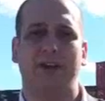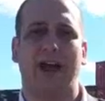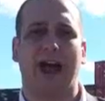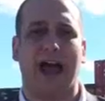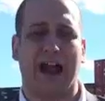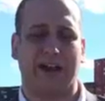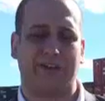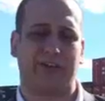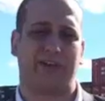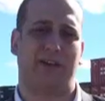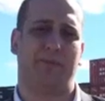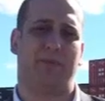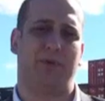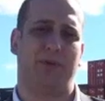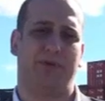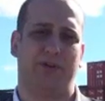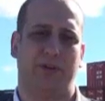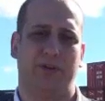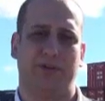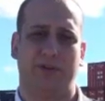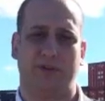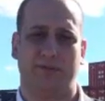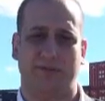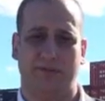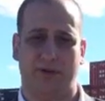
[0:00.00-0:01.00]
to actually
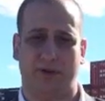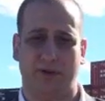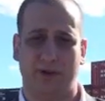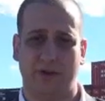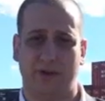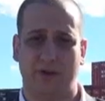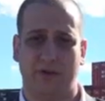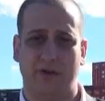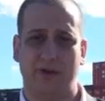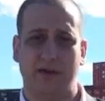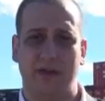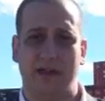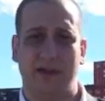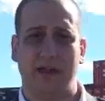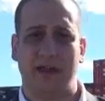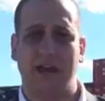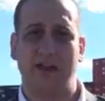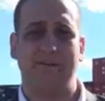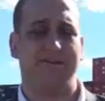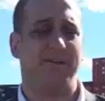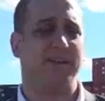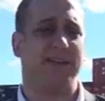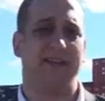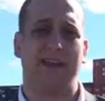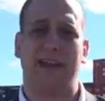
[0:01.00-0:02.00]
produce it for you.
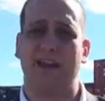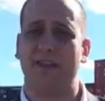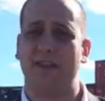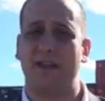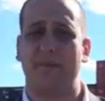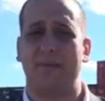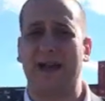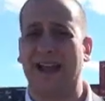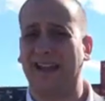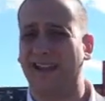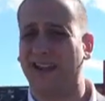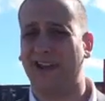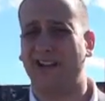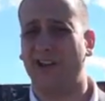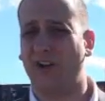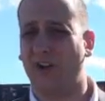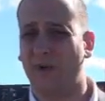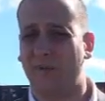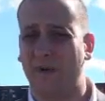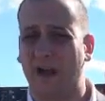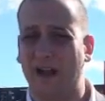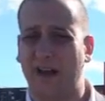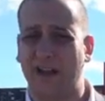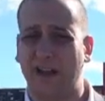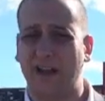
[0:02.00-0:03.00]
If in the end they're making
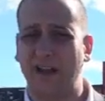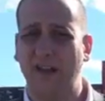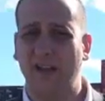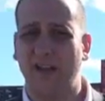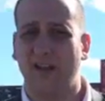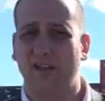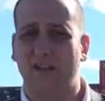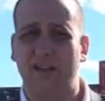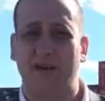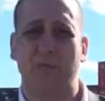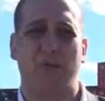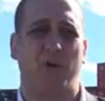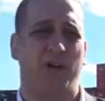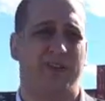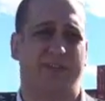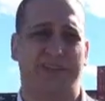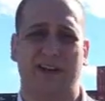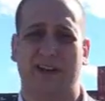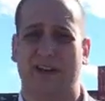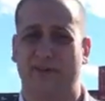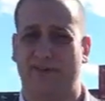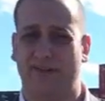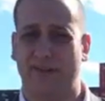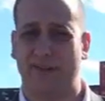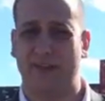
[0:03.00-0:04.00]
no money, then what's
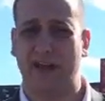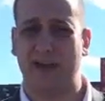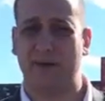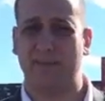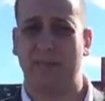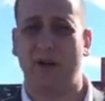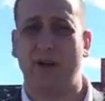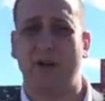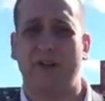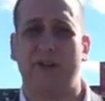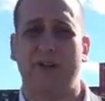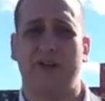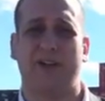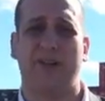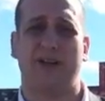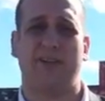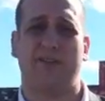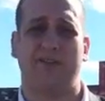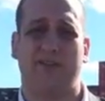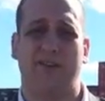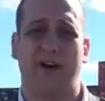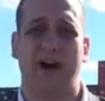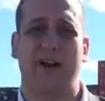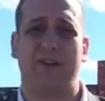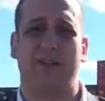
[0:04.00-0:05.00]
in it for them? You're going
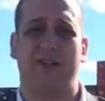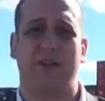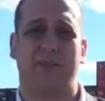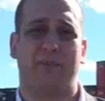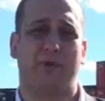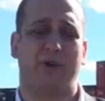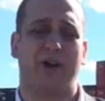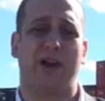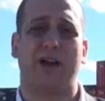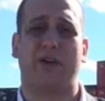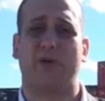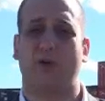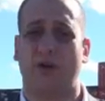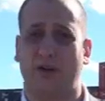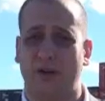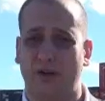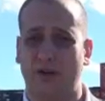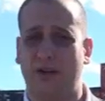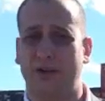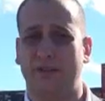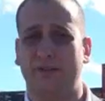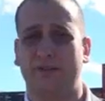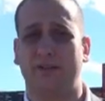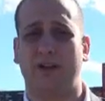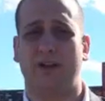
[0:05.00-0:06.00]
to find that the product
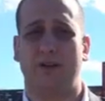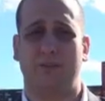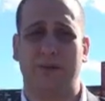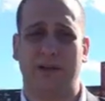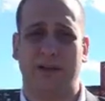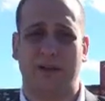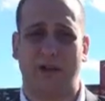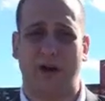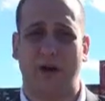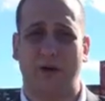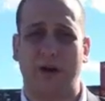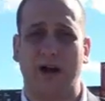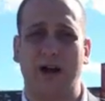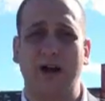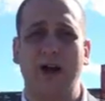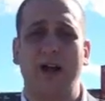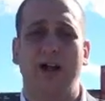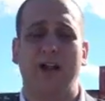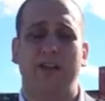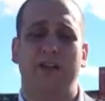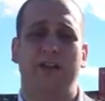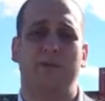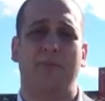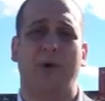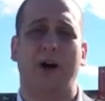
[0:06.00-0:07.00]
quality is going to be lower,
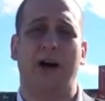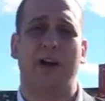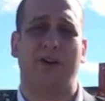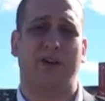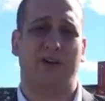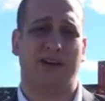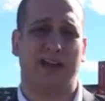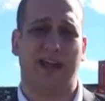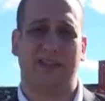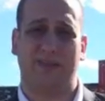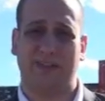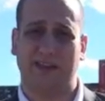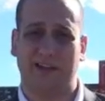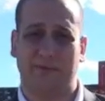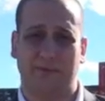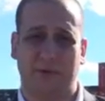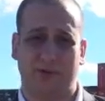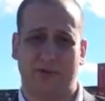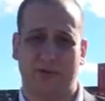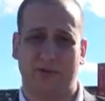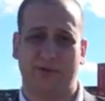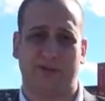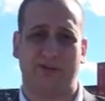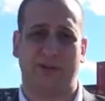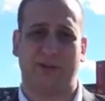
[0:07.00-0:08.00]
you might not get things
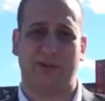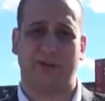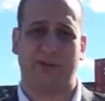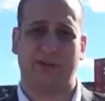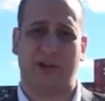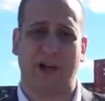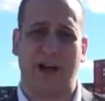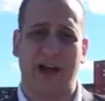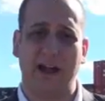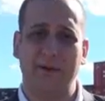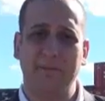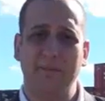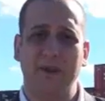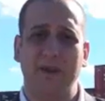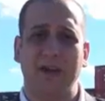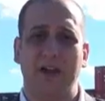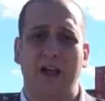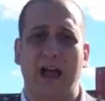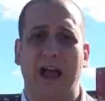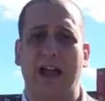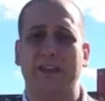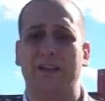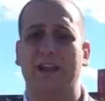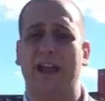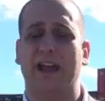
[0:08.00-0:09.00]
produced on time,
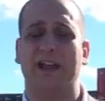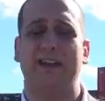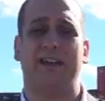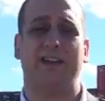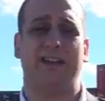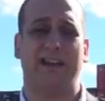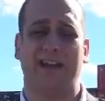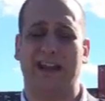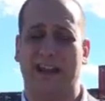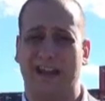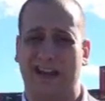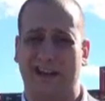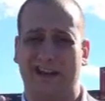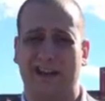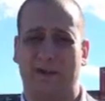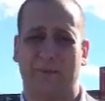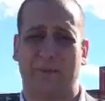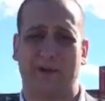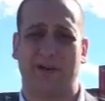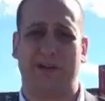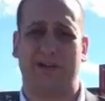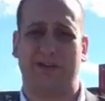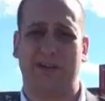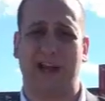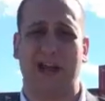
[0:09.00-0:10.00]
and you're going to end
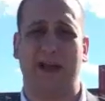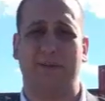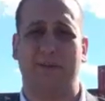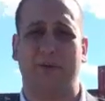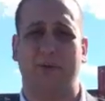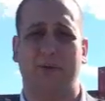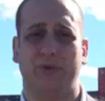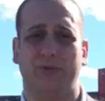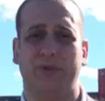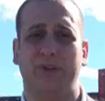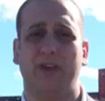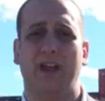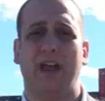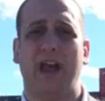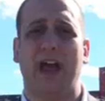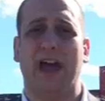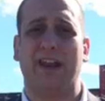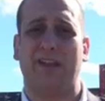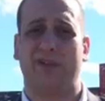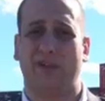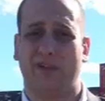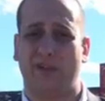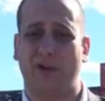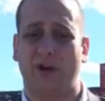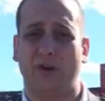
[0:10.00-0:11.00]
up in a shambles, and
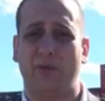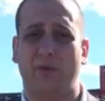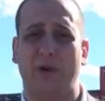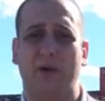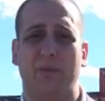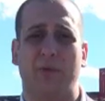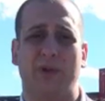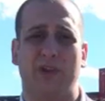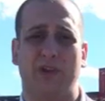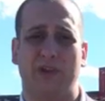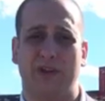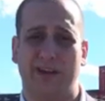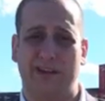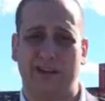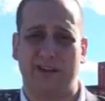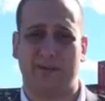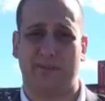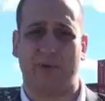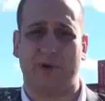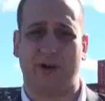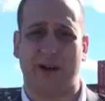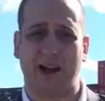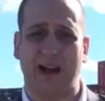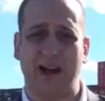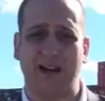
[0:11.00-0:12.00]
in the long run when you need your
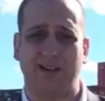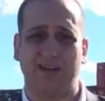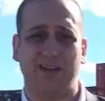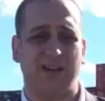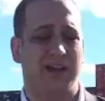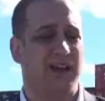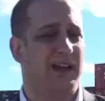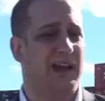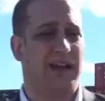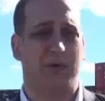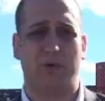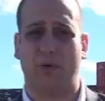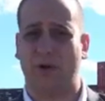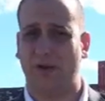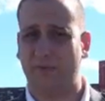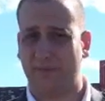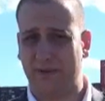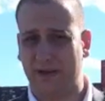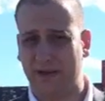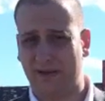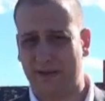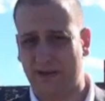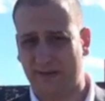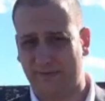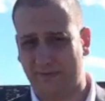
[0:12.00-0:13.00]
product, it won't
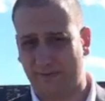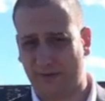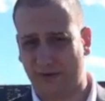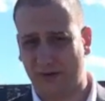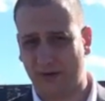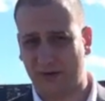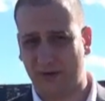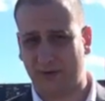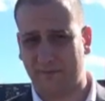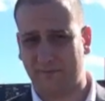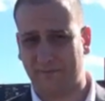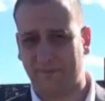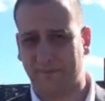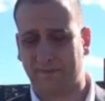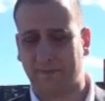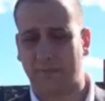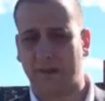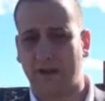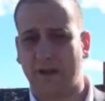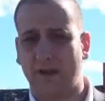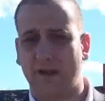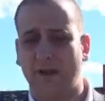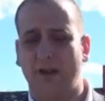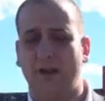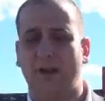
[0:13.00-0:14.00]
be there for you.
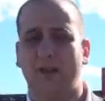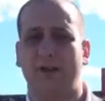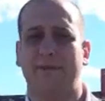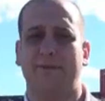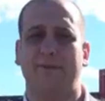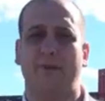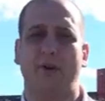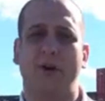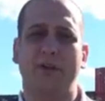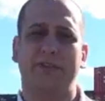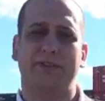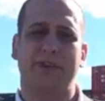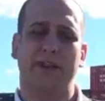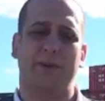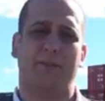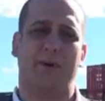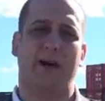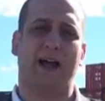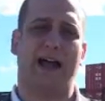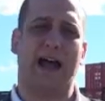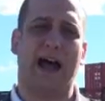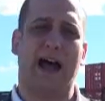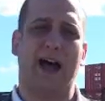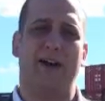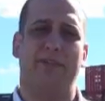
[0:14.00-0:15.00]
The fourth tip
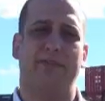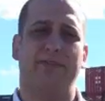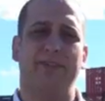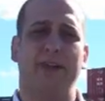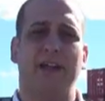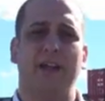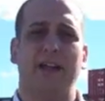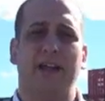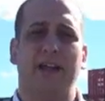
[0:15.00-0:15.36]
I have